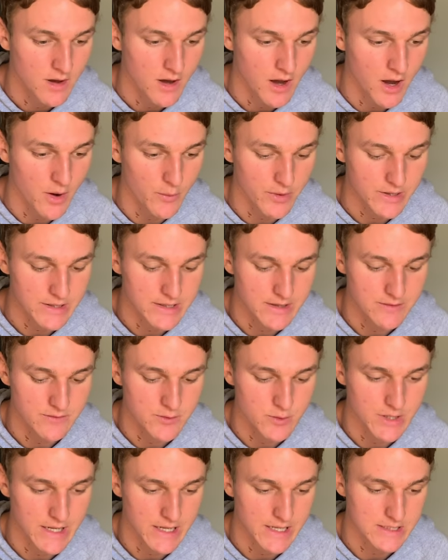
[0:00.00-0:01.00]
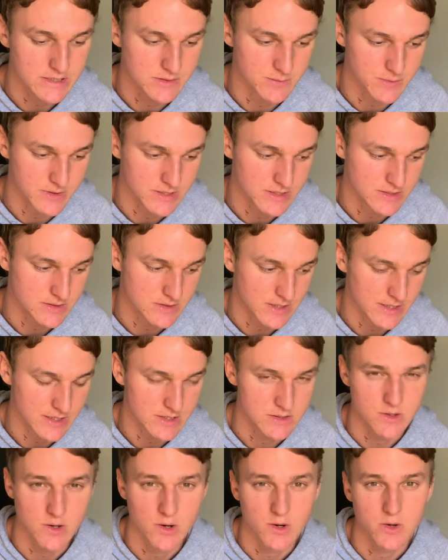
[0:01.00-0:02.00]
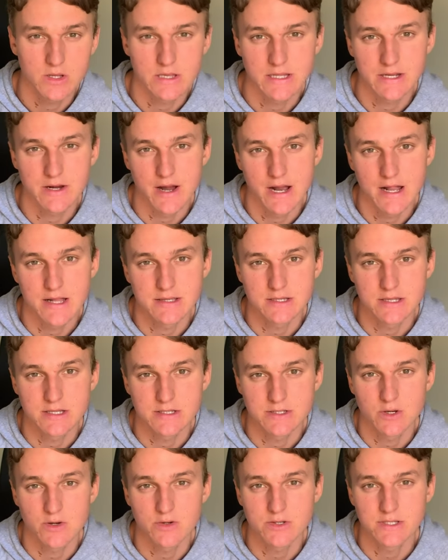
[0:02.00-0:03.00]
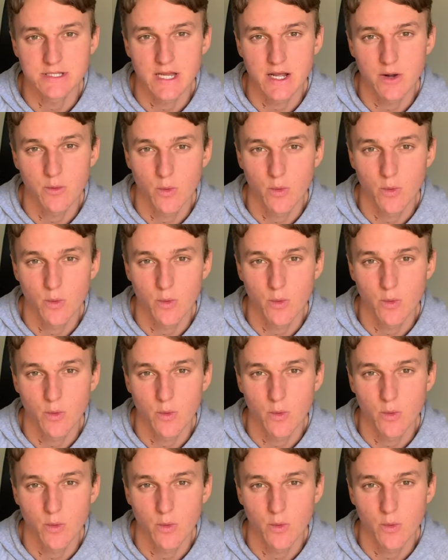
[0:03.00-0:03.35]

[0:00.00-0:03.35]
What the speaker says: I want to give you an answer, but there's like no clear answer. There's no set